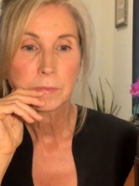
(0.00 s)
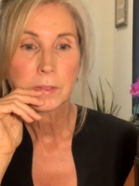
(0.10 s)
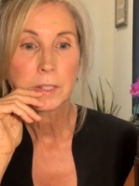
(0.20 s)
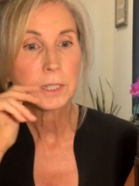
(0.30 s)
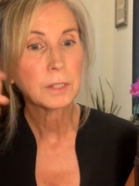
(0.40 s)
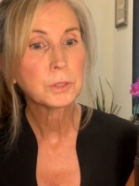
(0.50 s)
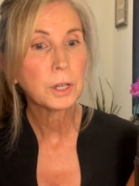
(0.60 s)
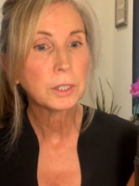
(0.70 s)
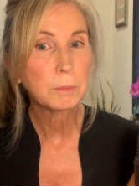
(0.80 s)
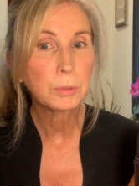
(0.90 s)
instead of
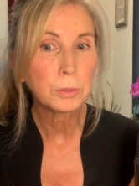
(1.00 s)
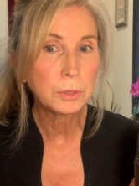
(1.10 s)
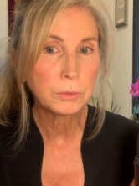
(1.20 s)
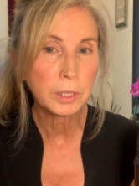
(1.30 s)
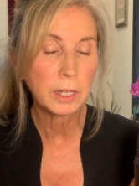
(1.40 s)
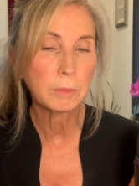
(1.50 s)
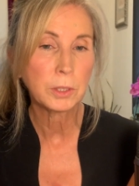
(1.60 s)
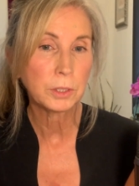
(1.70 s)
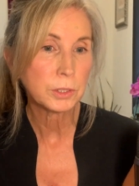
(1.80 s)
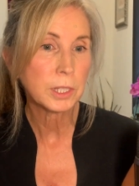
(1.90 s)
trying to prove to them that
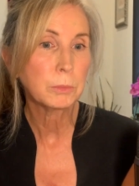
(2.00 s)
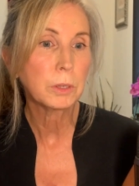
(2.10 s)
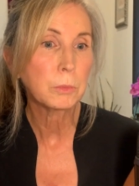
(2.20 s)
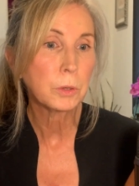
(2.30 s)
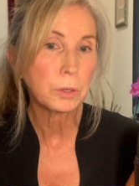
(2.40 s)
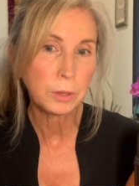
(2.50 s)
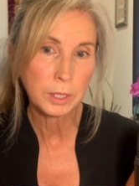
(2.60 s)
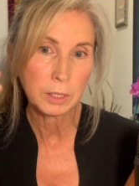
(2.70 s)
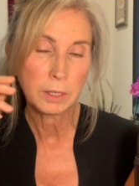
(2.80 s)
you're someone worthy